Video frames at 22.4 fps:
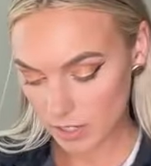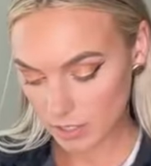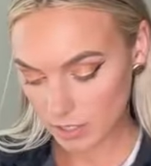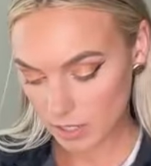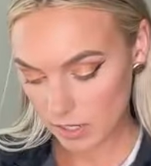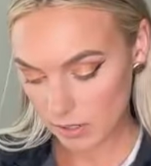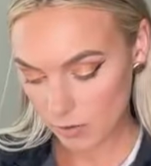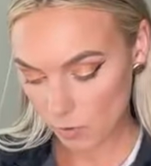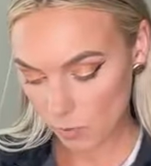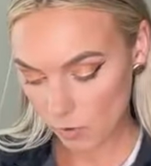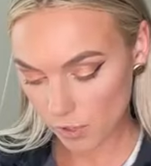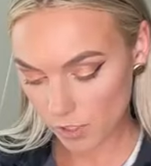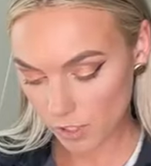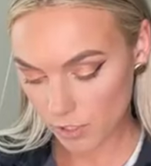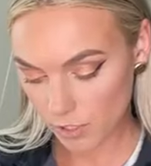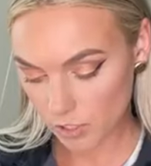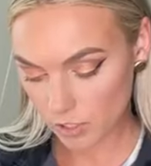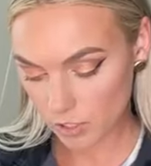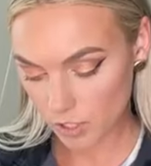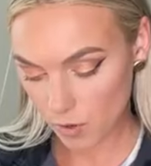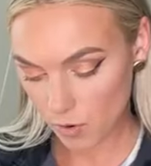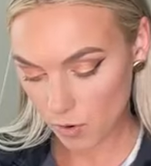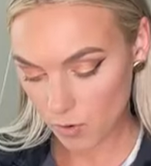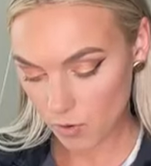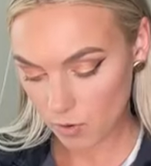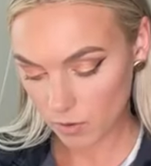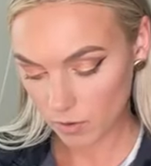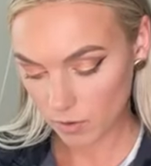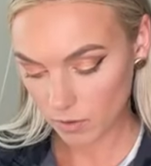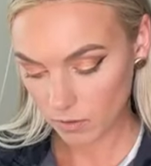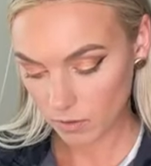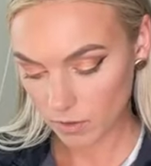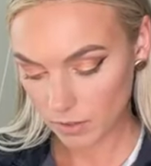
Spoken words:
This thing works so